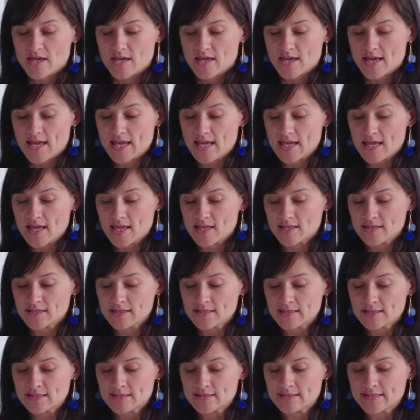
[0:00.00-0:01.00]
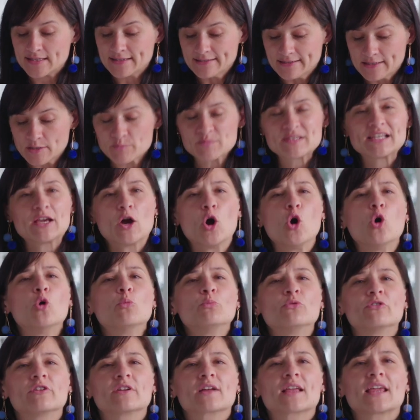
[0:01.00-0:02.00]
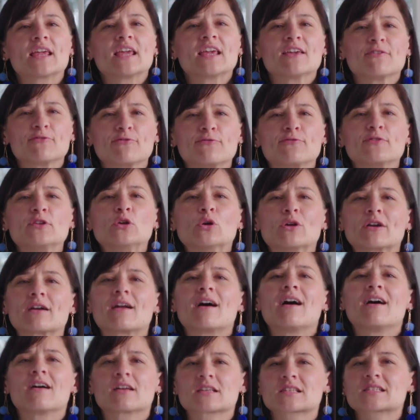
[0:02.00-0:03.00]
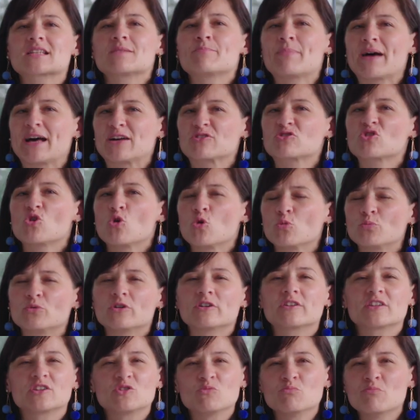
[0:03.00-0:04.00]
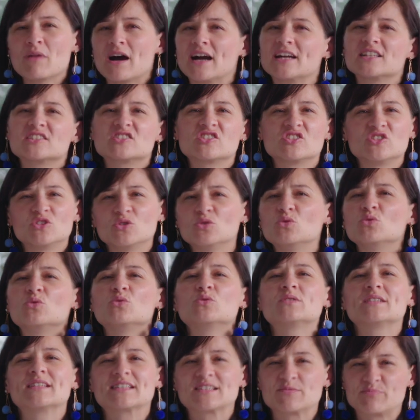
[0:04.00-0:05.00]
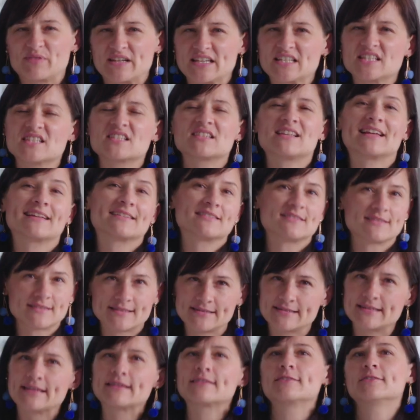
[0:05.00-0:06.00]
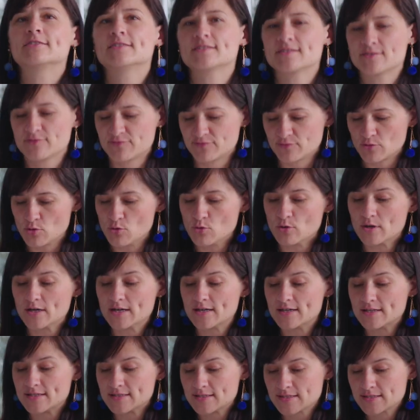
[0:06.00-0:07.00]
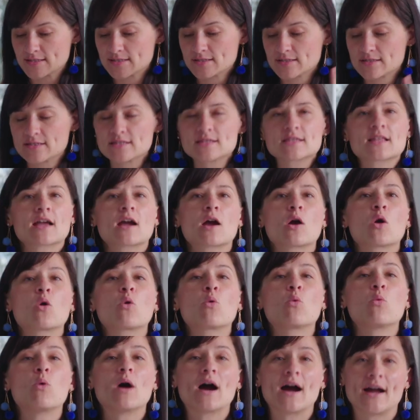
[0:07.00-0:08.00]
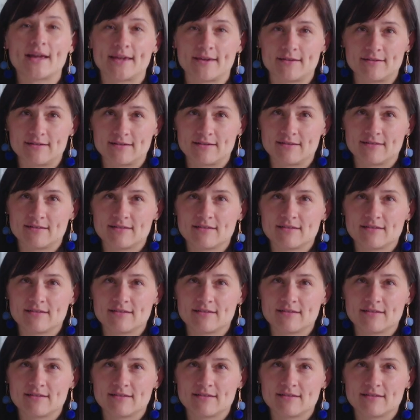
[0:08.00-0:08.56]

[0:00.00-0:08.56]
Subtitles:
And there comes the opera. If you are asked about opera, you might use expressions like the singers, of course, the choir,